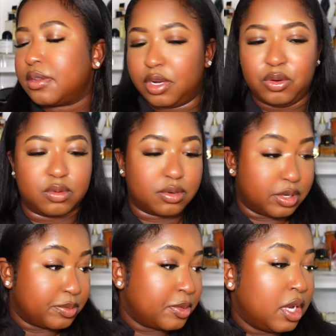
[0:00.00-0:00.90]
Oh
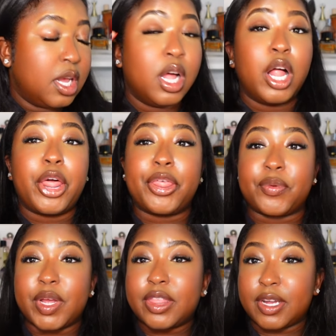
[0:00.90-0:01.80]
Lord,
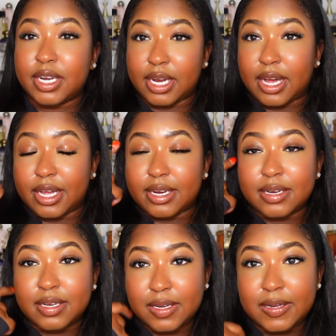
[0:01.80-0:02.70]
3:39
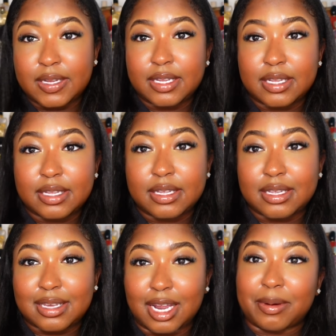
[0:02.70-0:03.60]

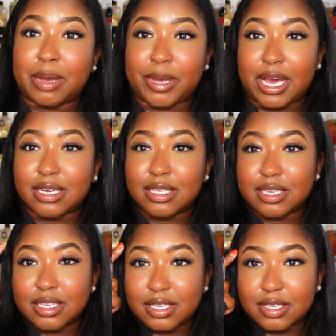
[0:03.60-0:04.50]
and I'm not packed.
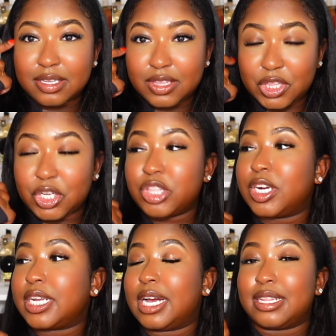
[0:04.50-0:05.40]

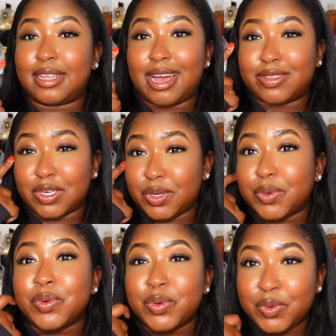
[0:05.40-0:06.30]
3:39 in the
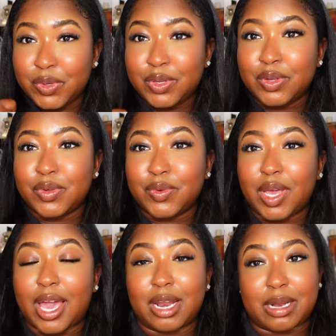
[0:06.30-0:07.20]
afternoon
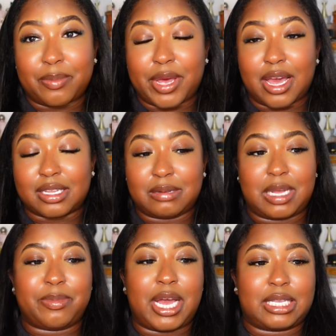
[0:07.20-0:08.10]
and I'm not packed. I'm
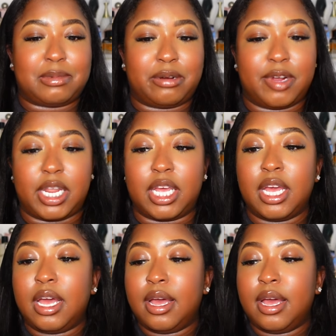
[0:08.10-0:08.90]
not packed, I'm not ready.